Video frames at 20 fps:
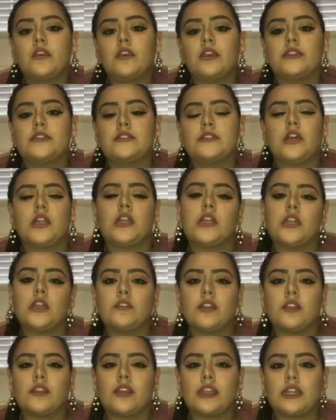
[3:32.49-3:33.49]
it's not enough
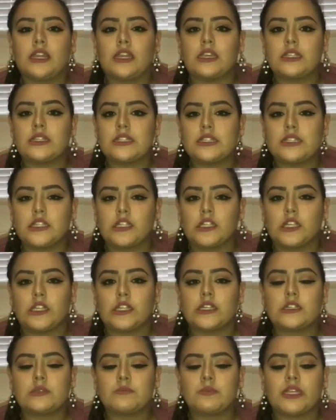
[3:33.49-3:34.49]
that they think it's
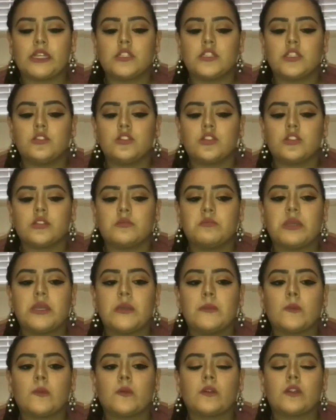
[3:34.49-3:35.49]
serious, because usually
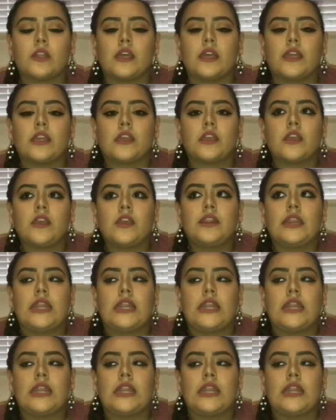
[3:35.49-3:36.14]
people are like,